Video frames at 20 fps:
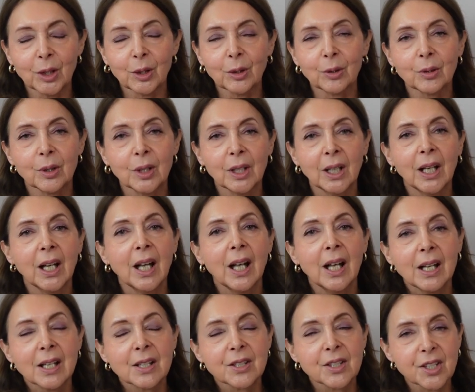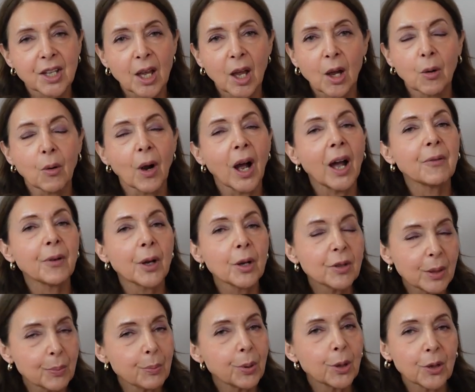you. So I've
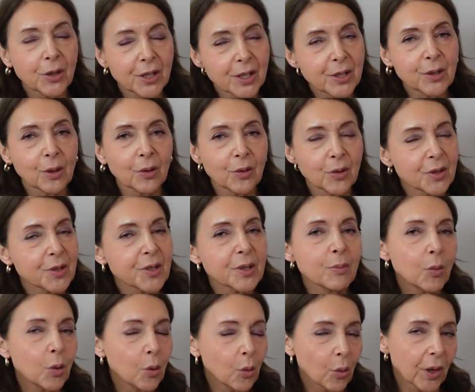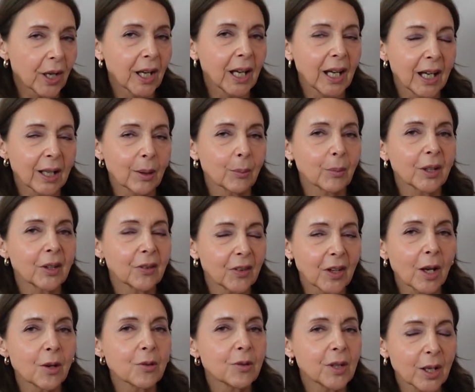only put this on this morning because
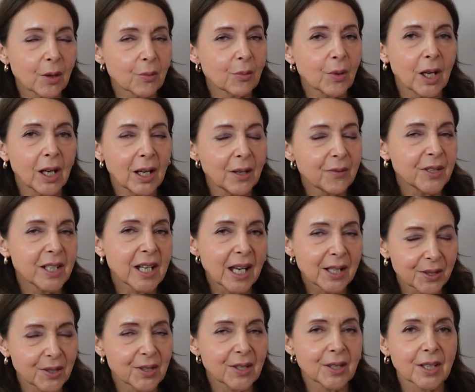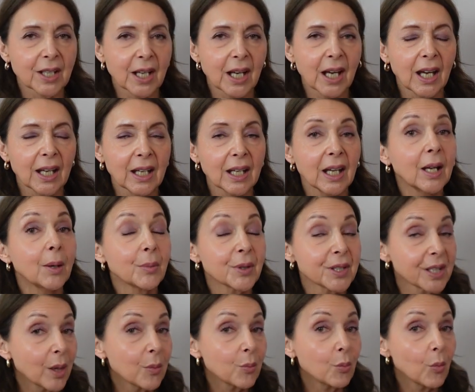it only arrived yesterday,
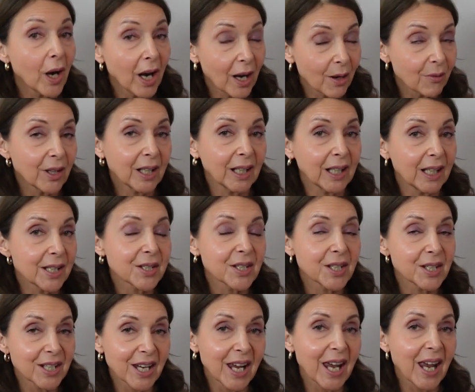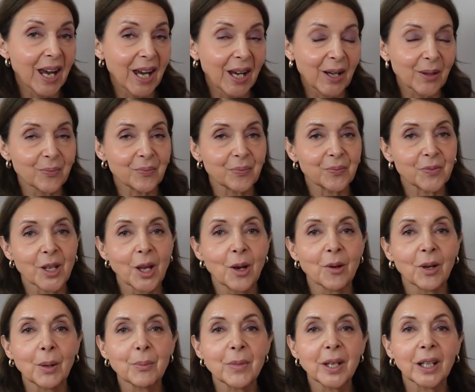but I'm wearing it today. So
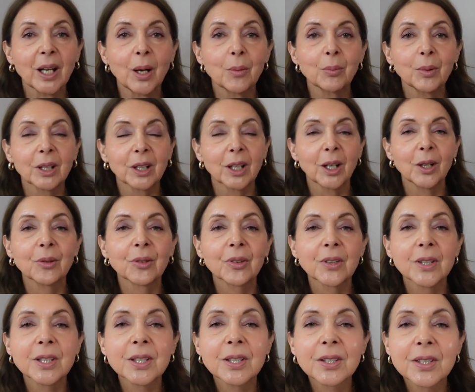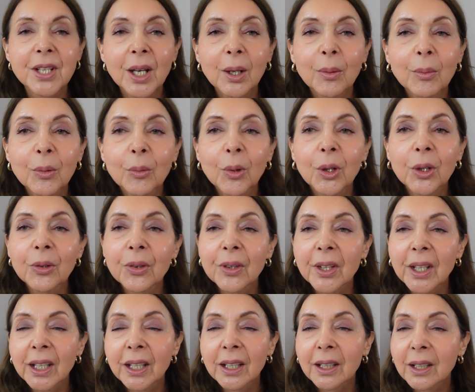let me come close and tell me what you
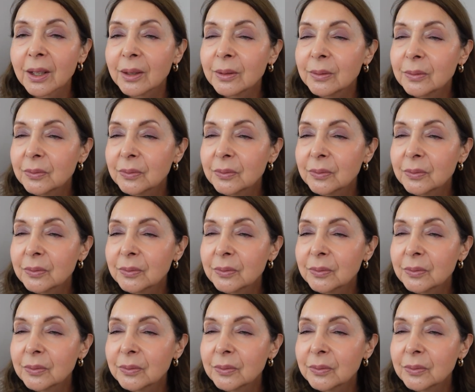think.